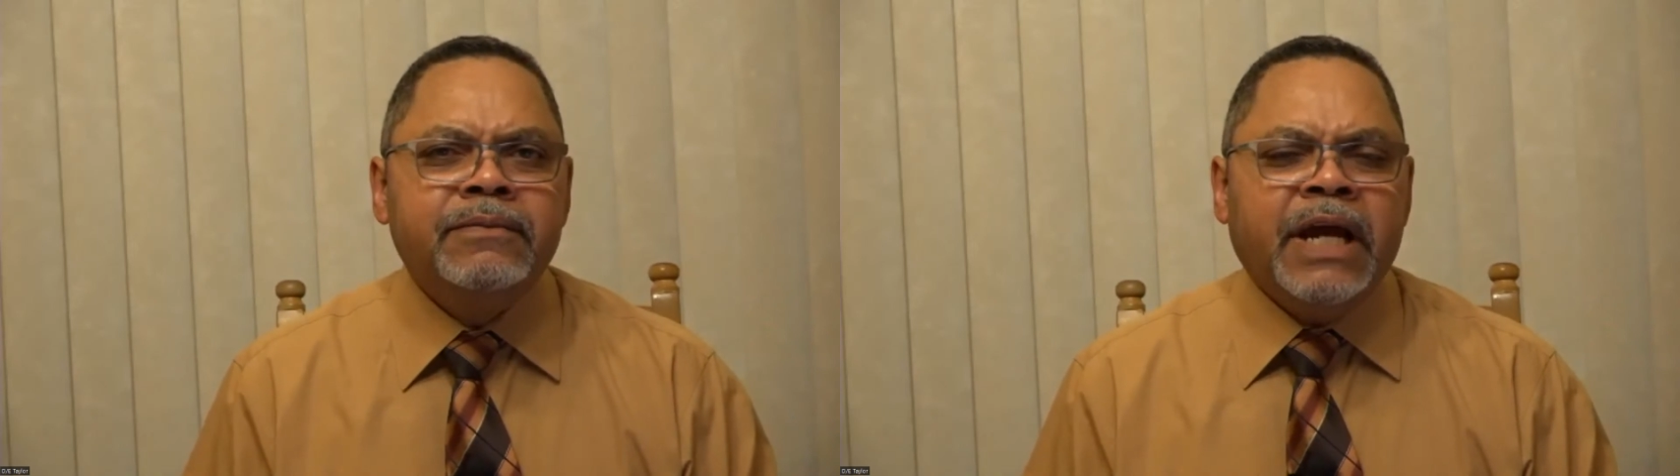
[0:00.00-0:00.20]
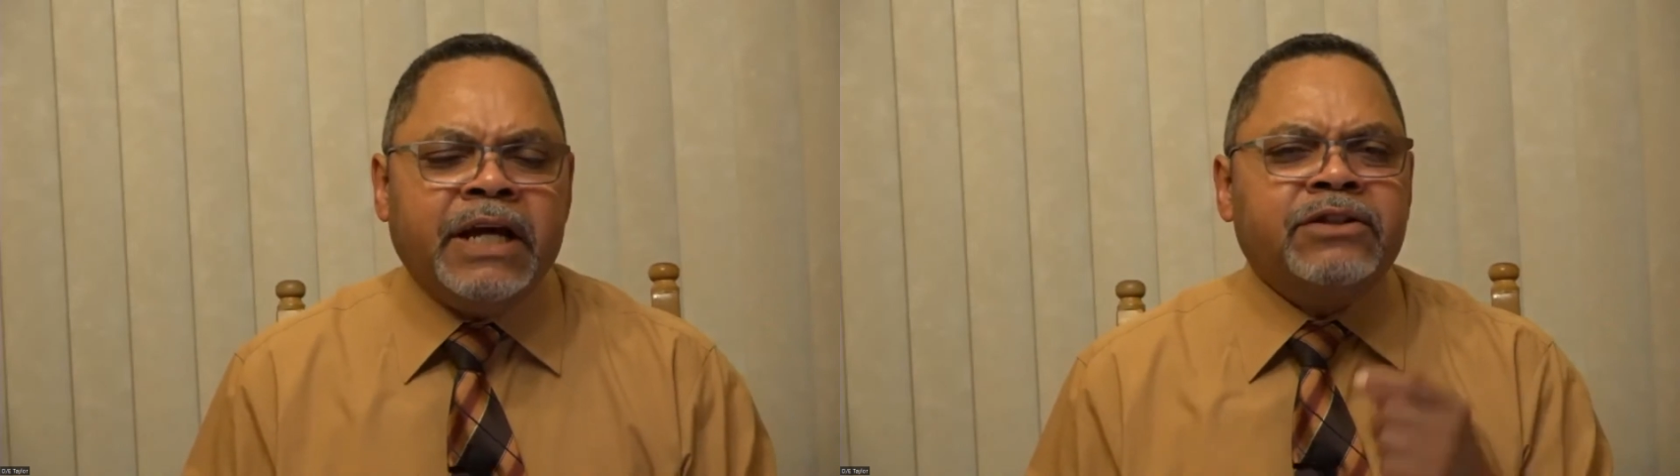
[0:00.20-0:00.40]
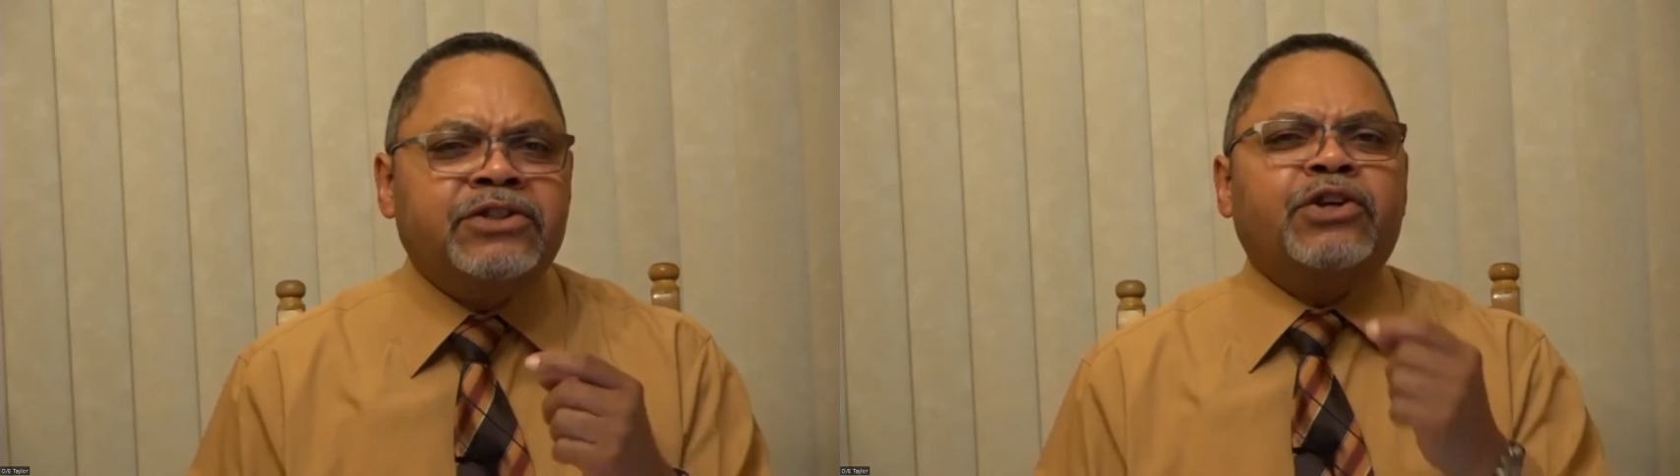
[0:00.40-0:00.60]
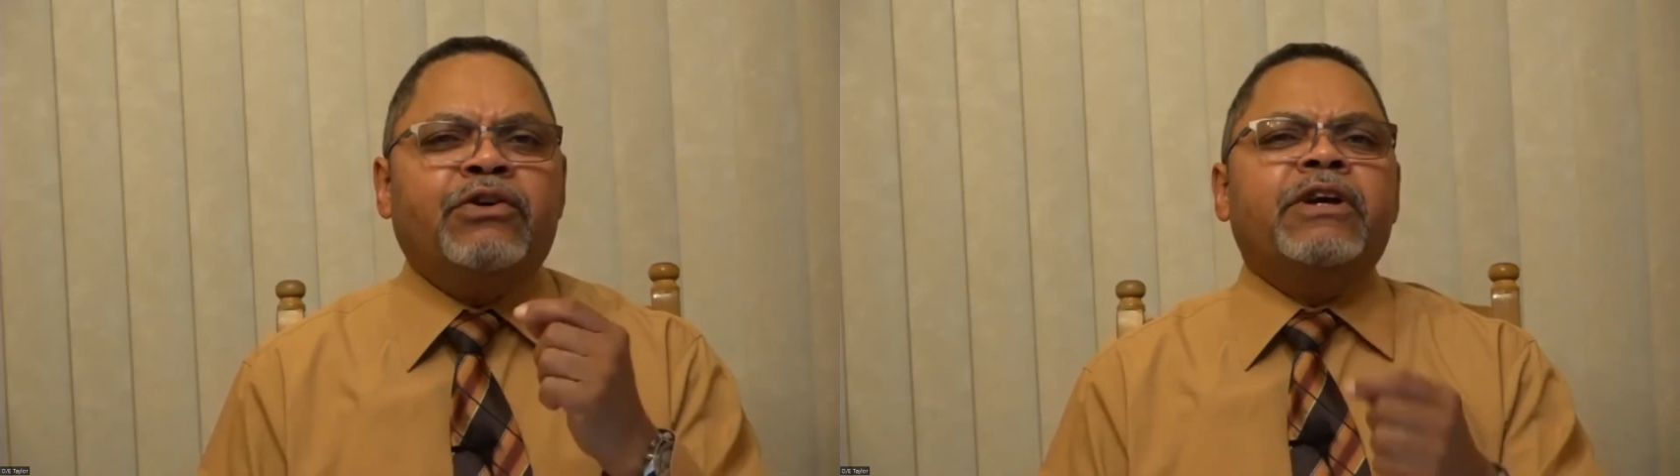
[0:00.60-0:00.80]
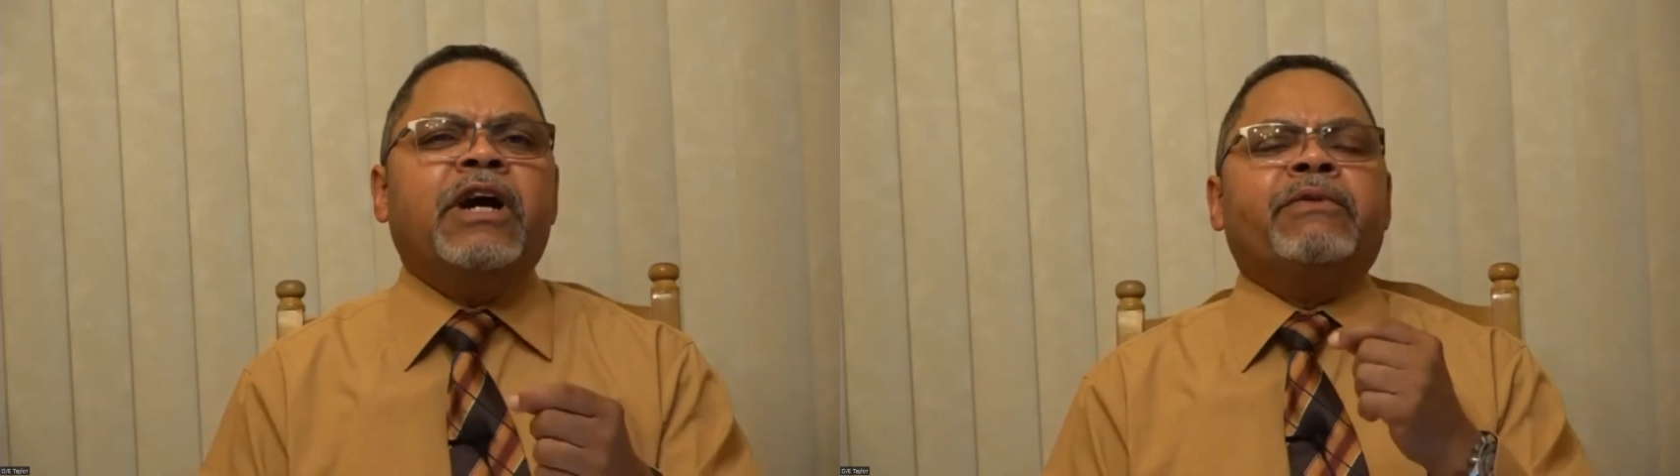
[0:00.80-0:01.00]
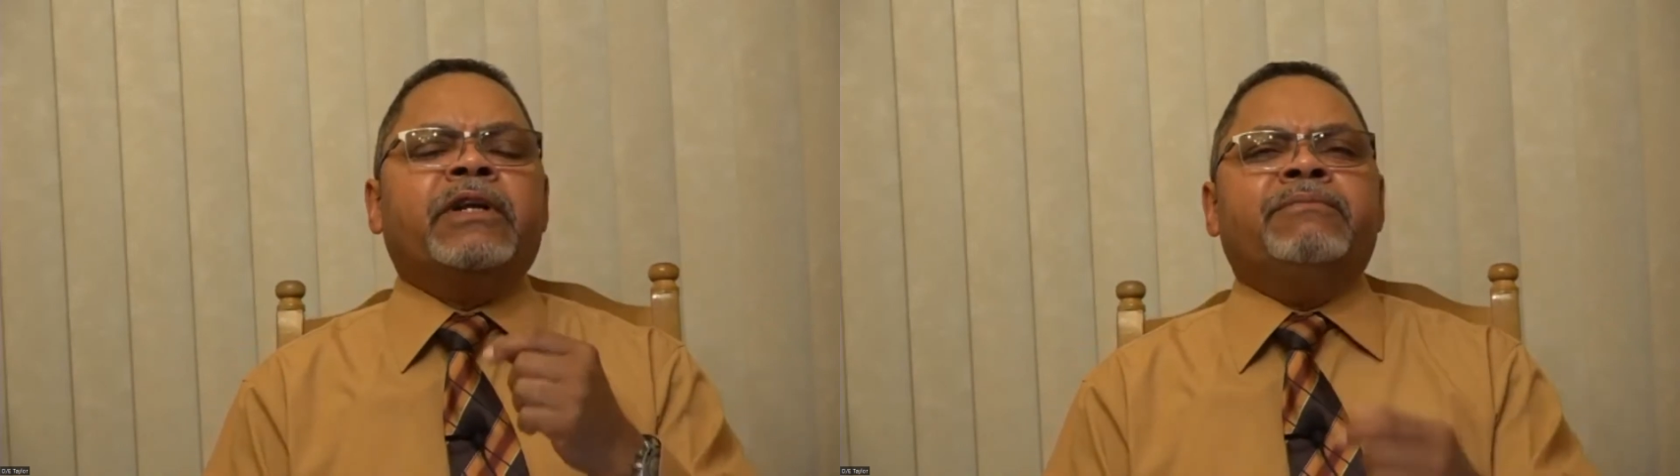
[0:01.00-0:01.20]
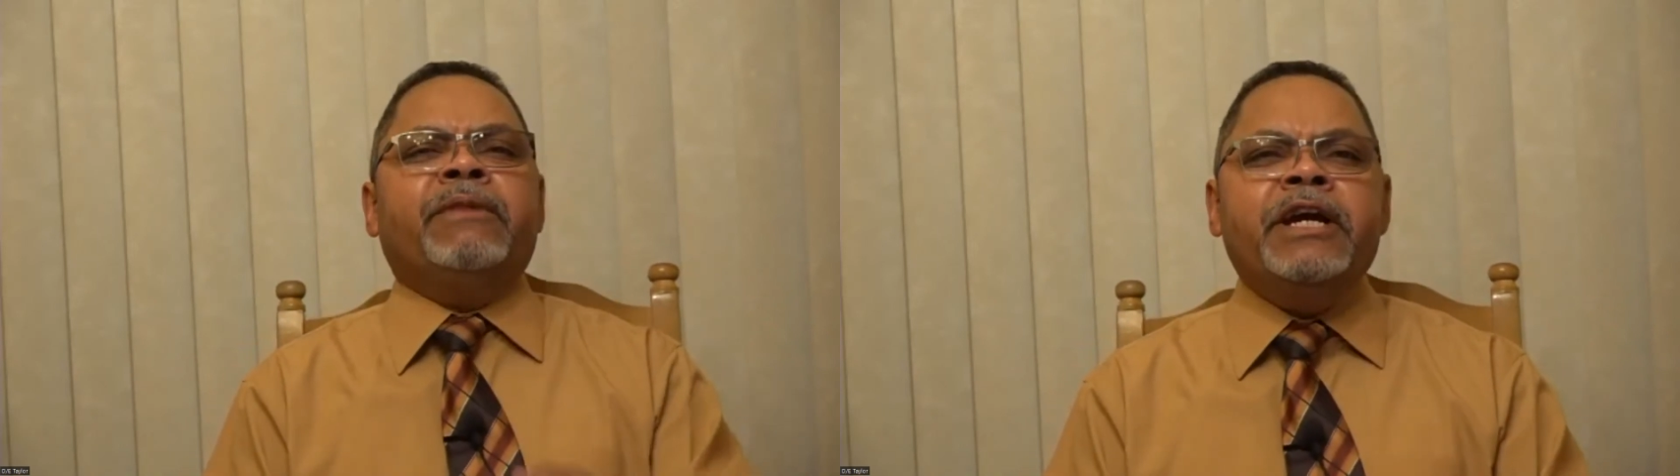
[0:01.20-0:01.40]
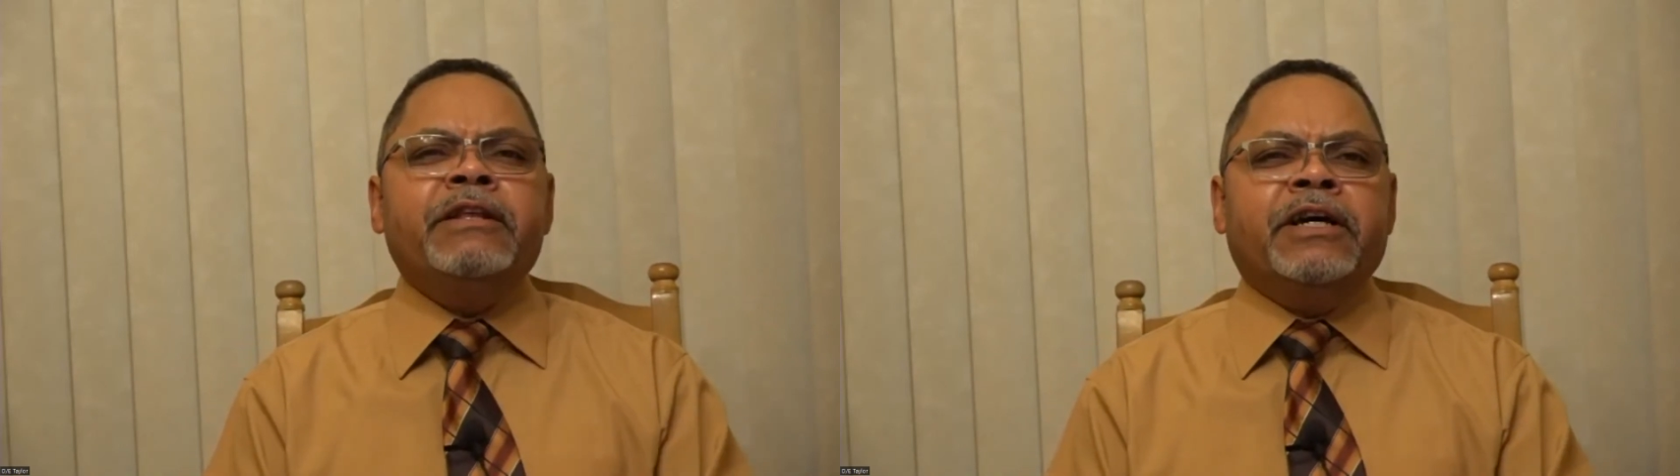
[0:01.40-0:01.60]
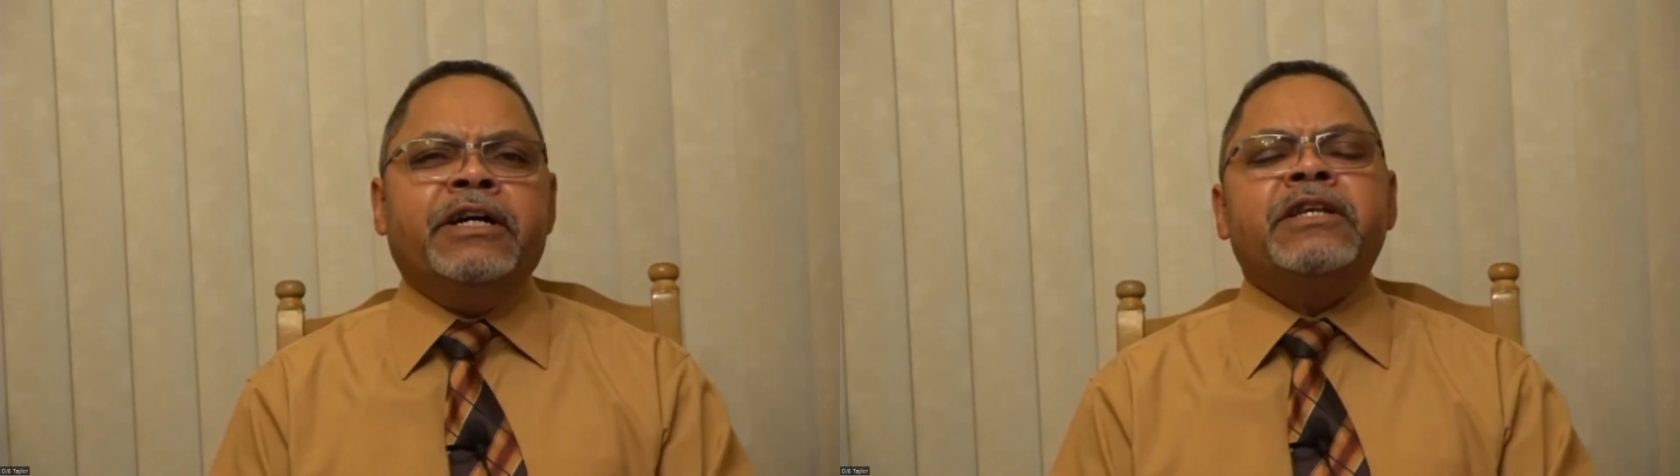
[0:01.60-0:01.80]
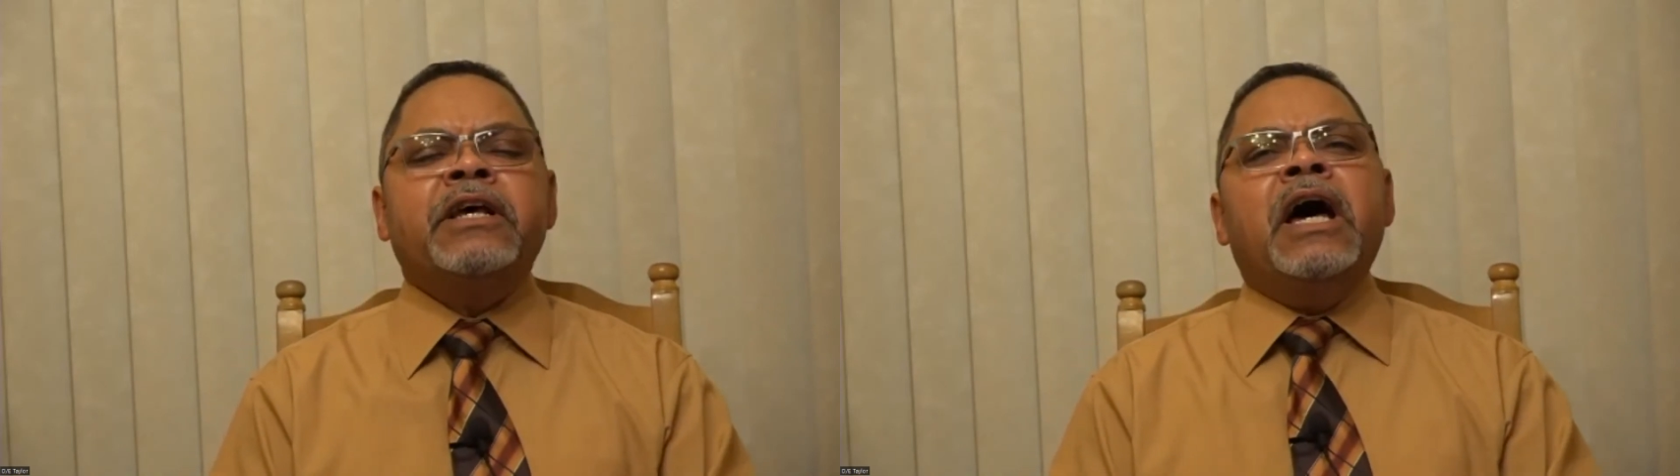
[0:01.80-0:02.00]
And to show you I really mean
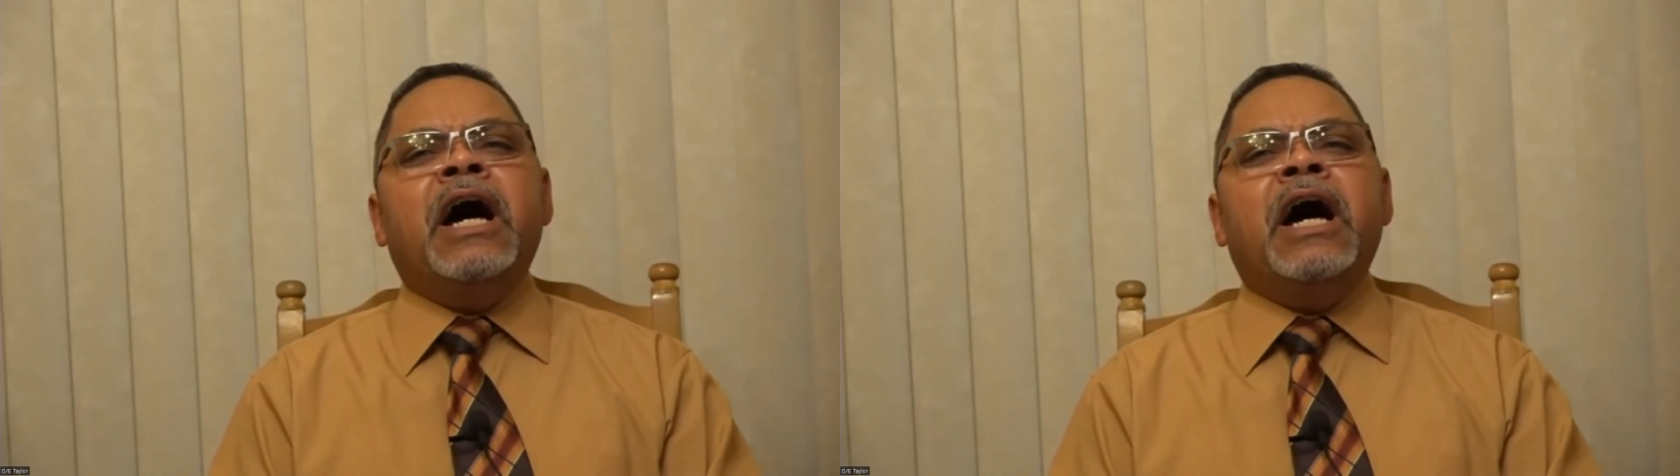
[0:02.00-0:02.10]
this,